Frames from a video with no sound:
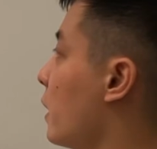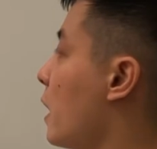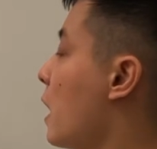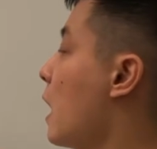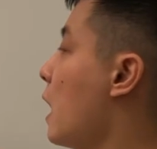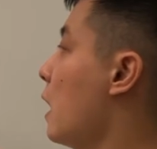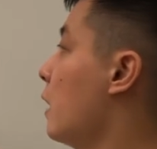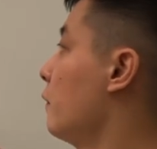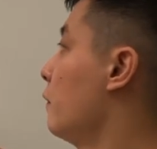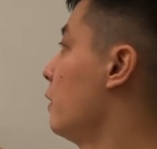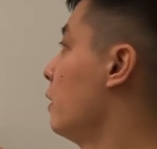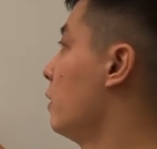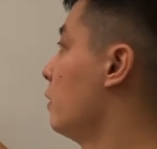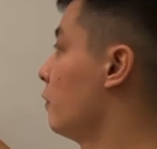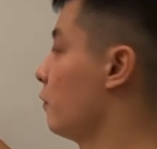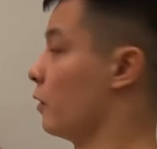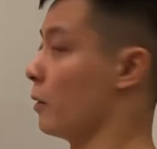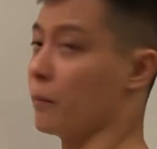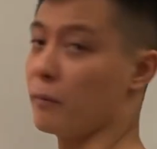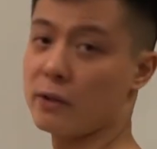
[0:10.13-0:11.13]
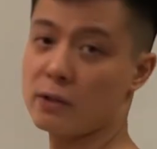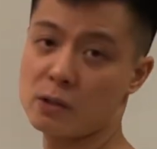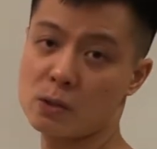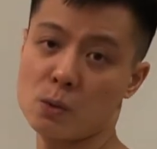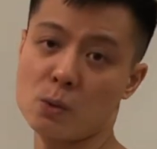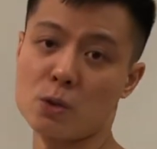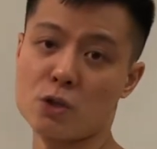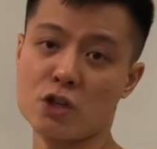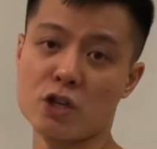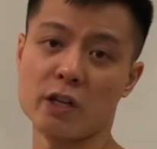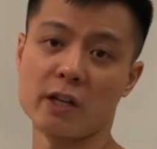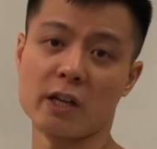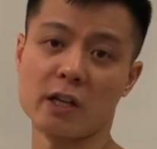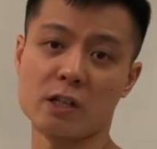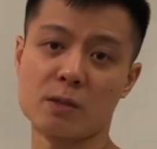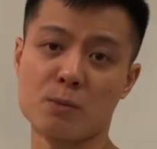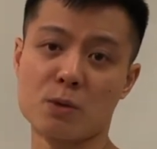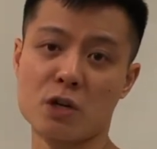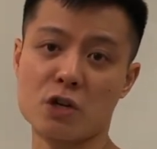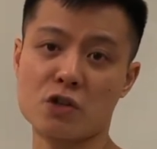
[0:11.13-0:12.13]
have from this quadratic
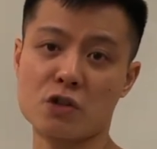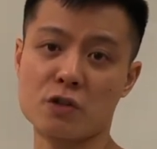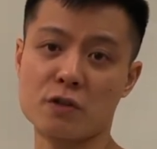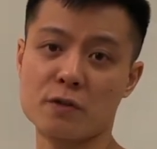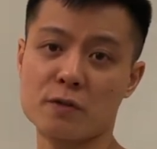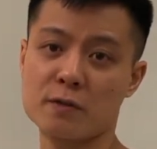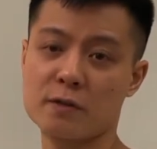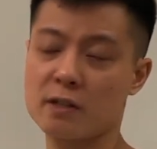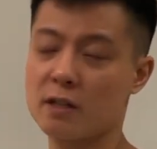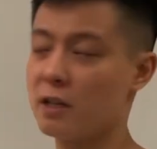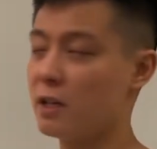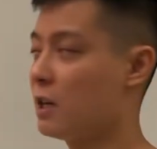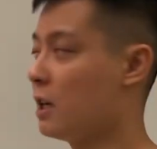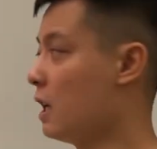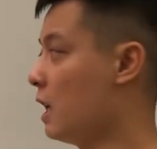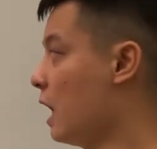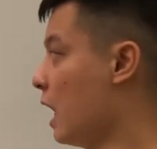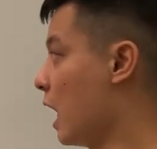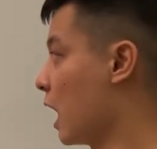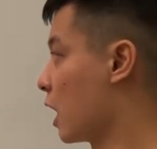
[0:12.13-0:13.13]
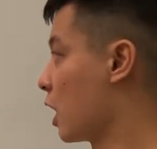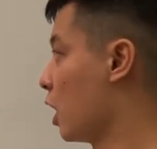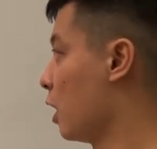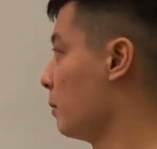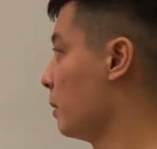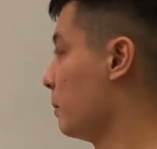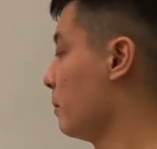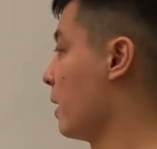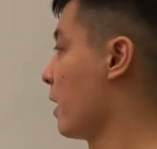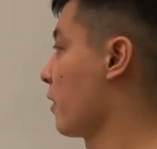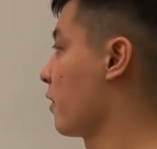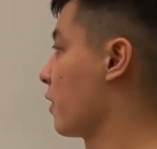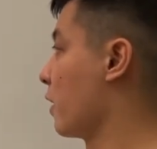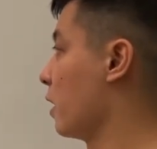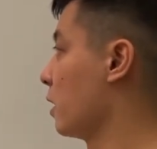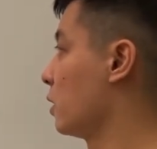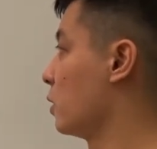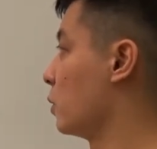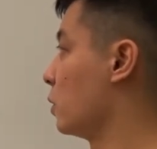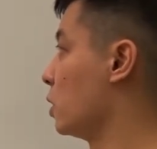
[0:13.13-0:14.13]
expression. A common
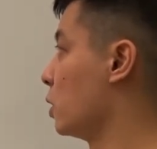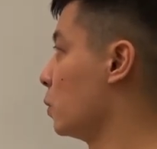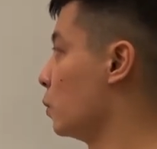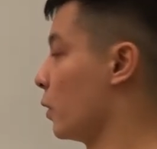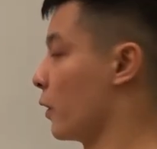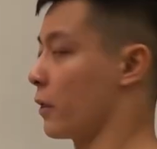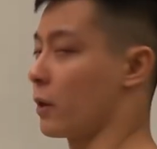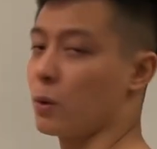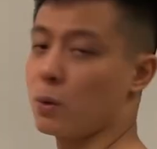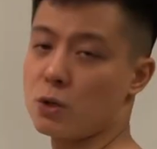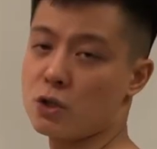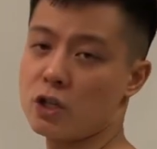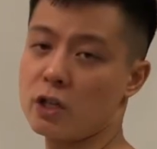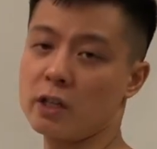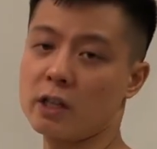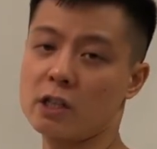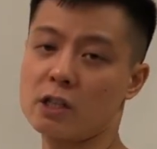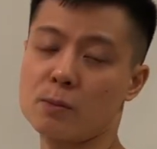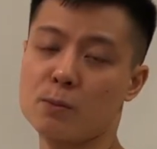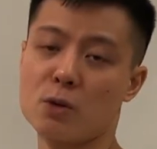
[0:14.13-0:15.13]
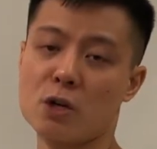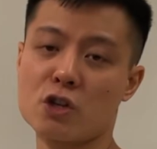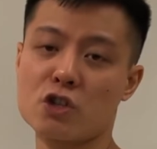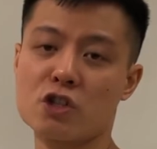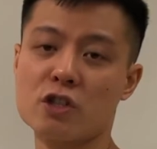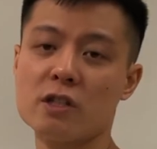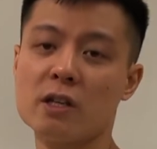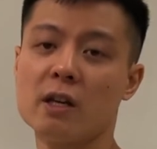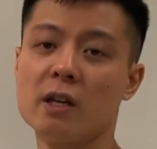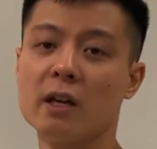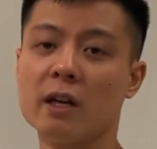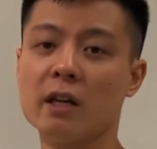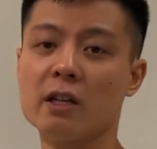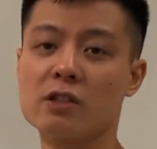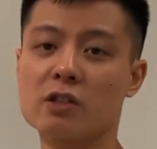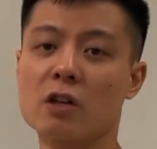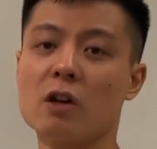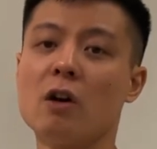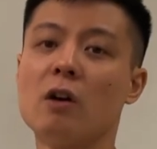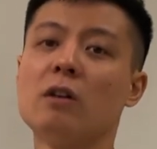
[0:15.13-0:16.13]
method to deal with quadratic expression is
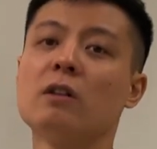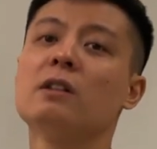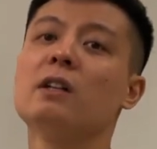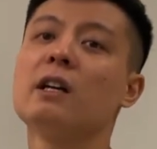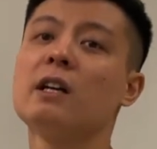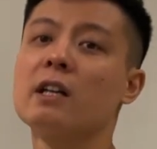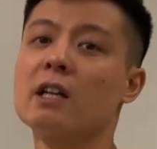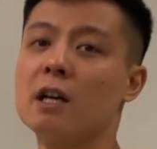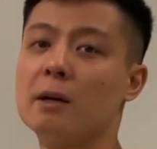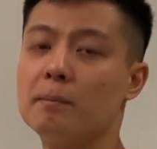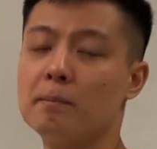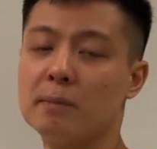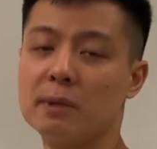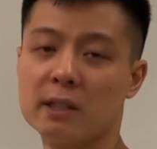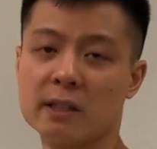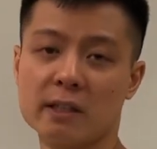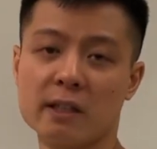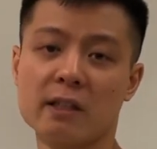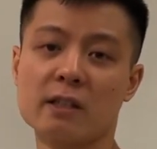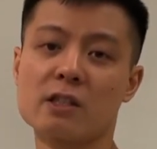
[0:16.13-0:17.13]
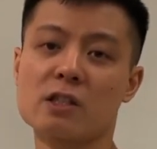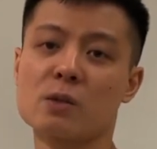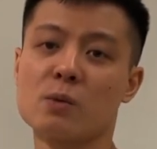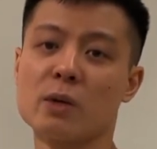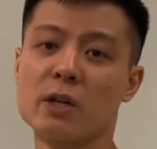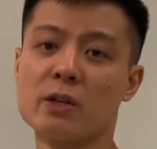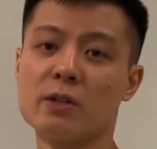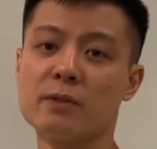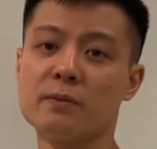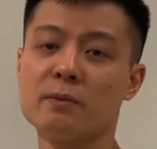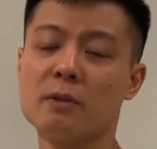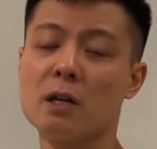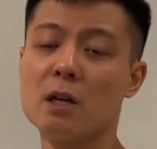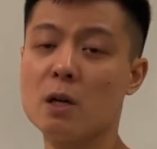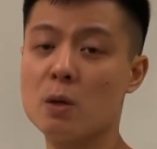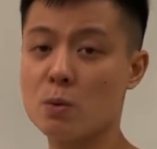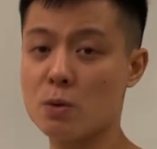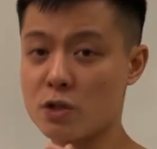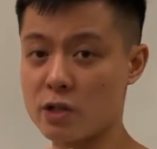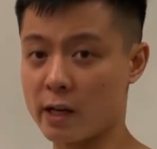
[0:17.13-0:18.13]
called completing the square,
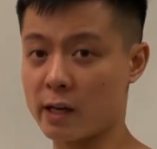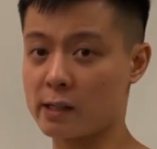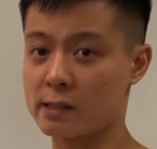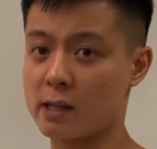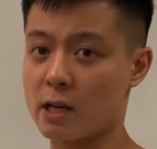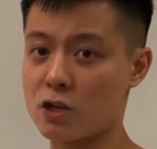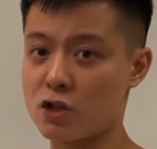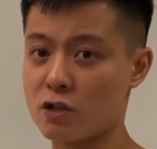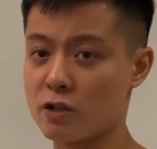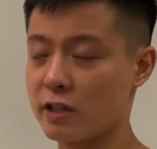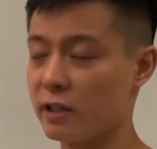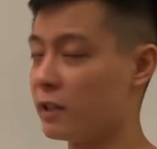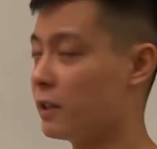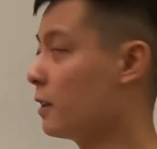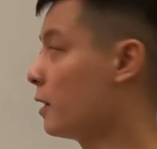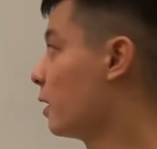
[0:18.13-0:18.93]
which essentially